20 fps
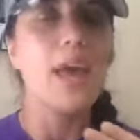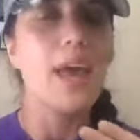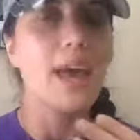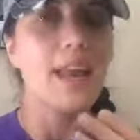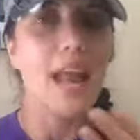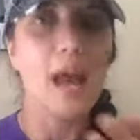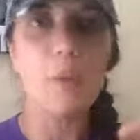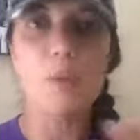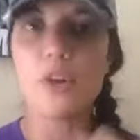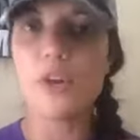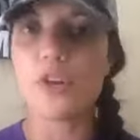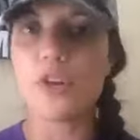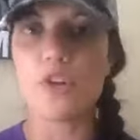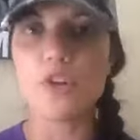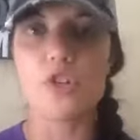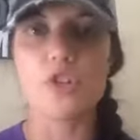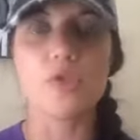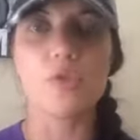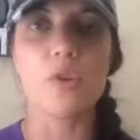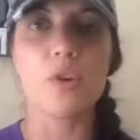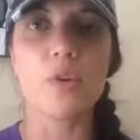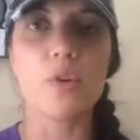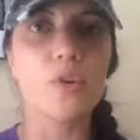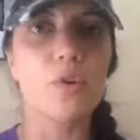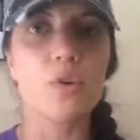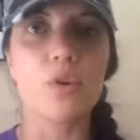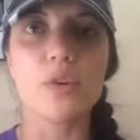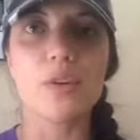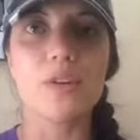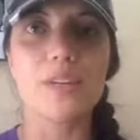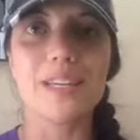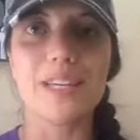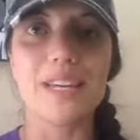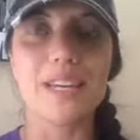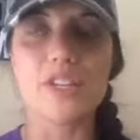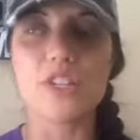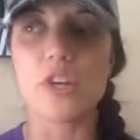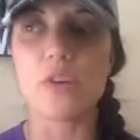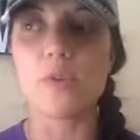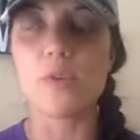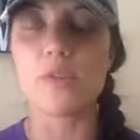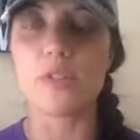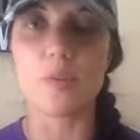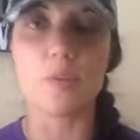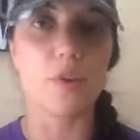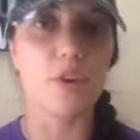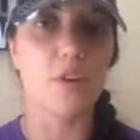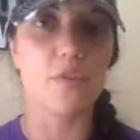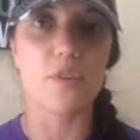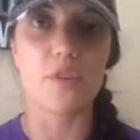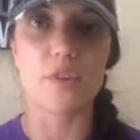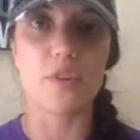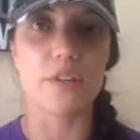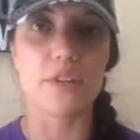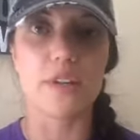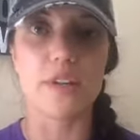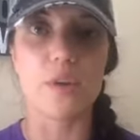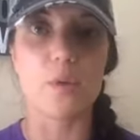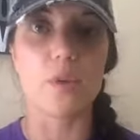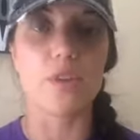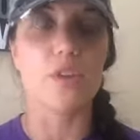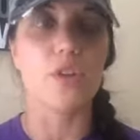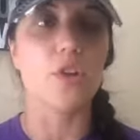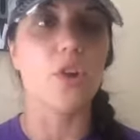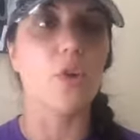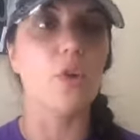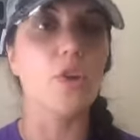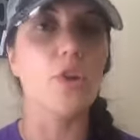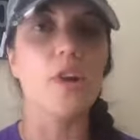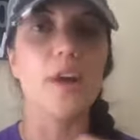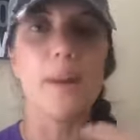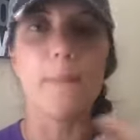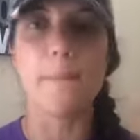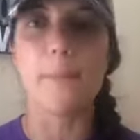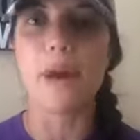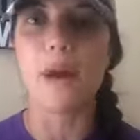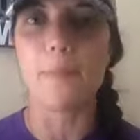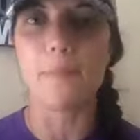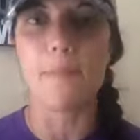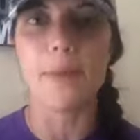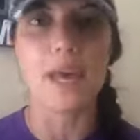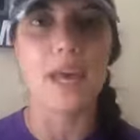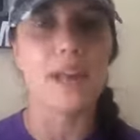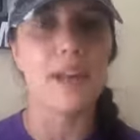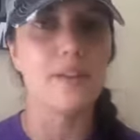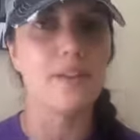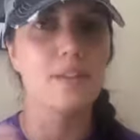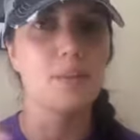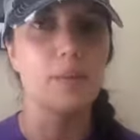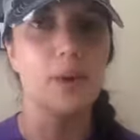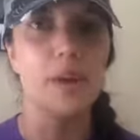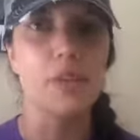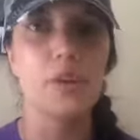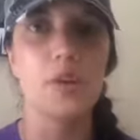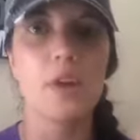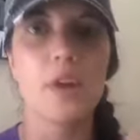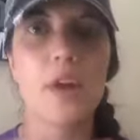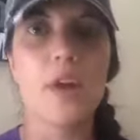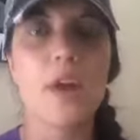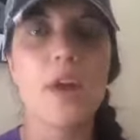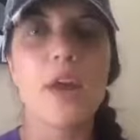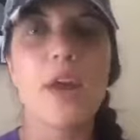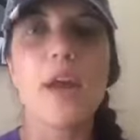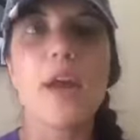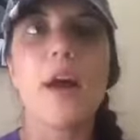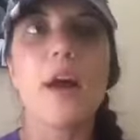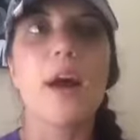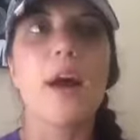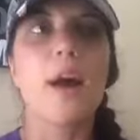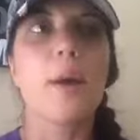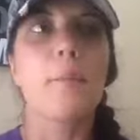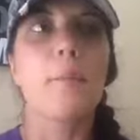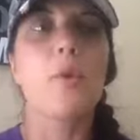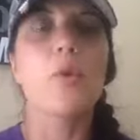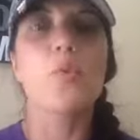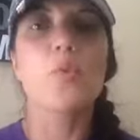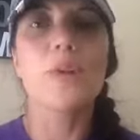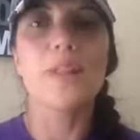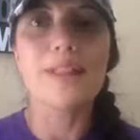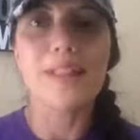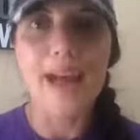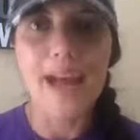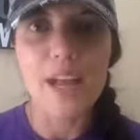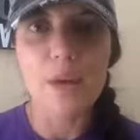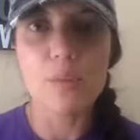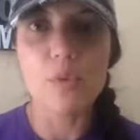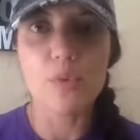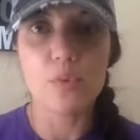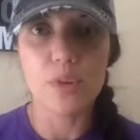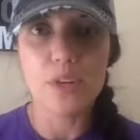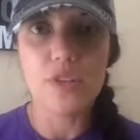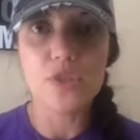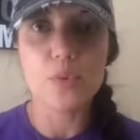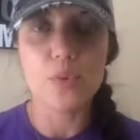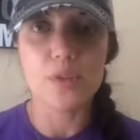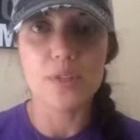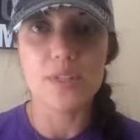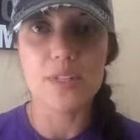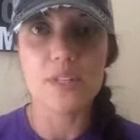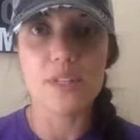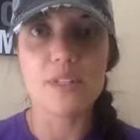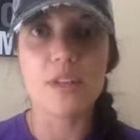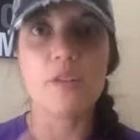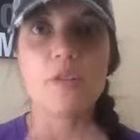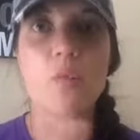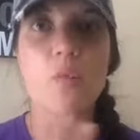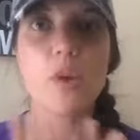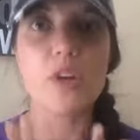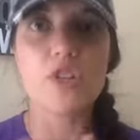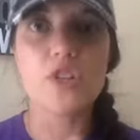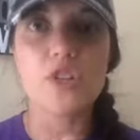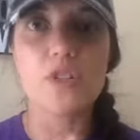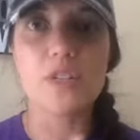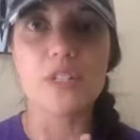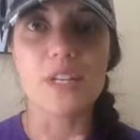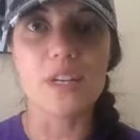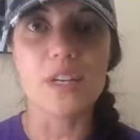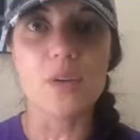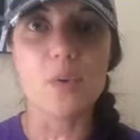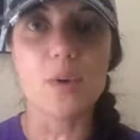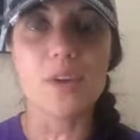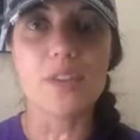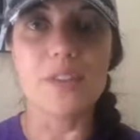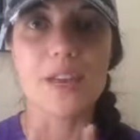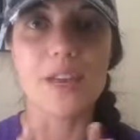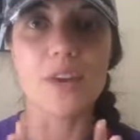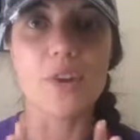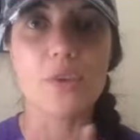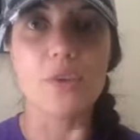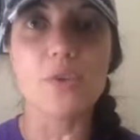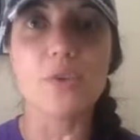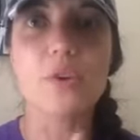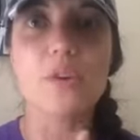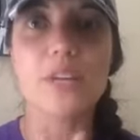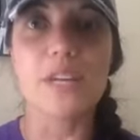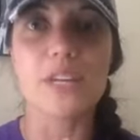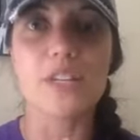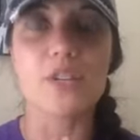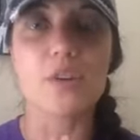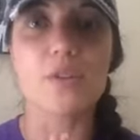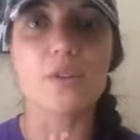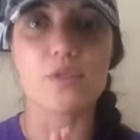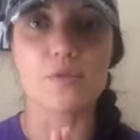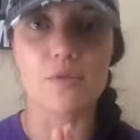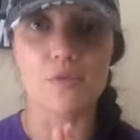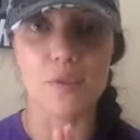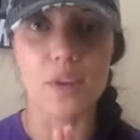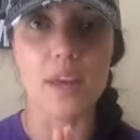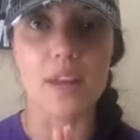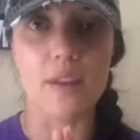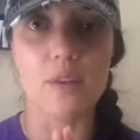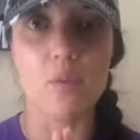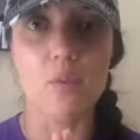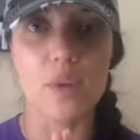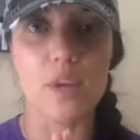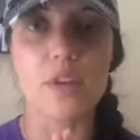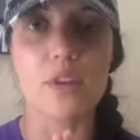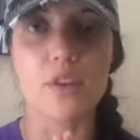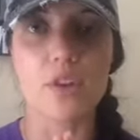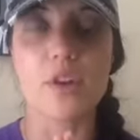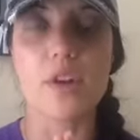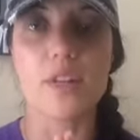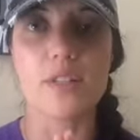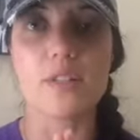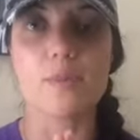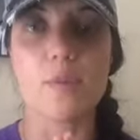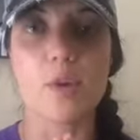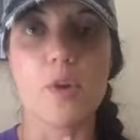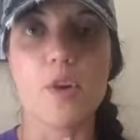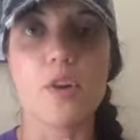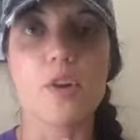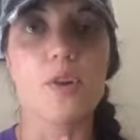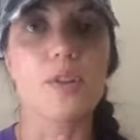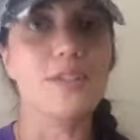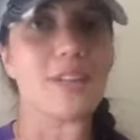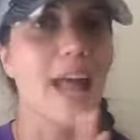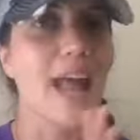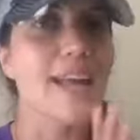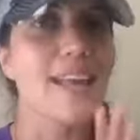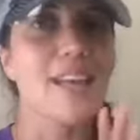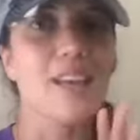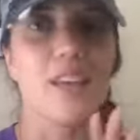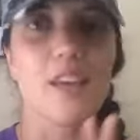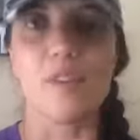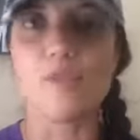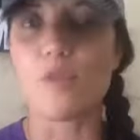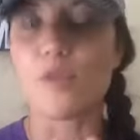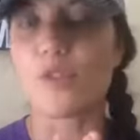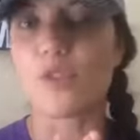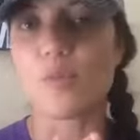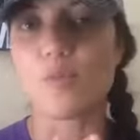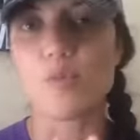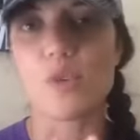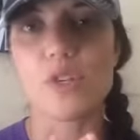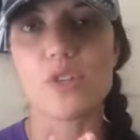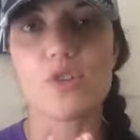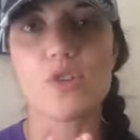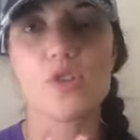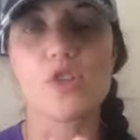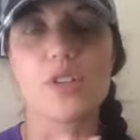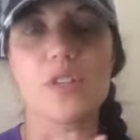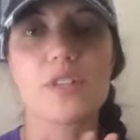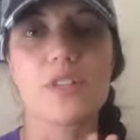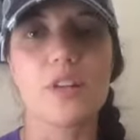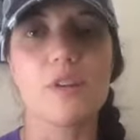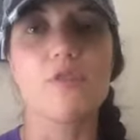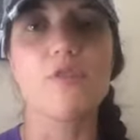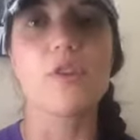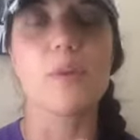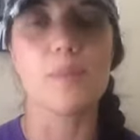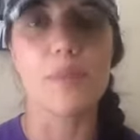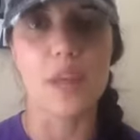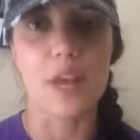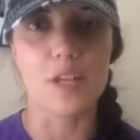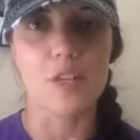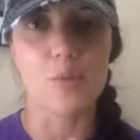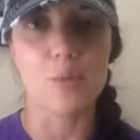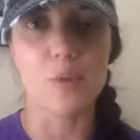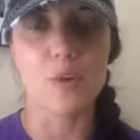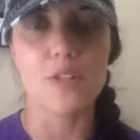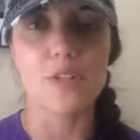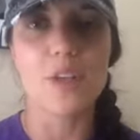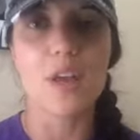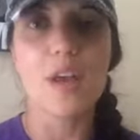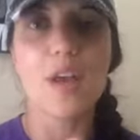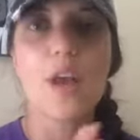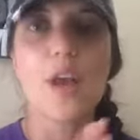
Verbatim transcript: and I would encourage you go Google ketones and whatever you're dealing with, go look on PubMed and some other um, reliable resources of what you're dealing with, and Google ketones, and, and we can look at some articles, and I can give you some research and stuff from the experts.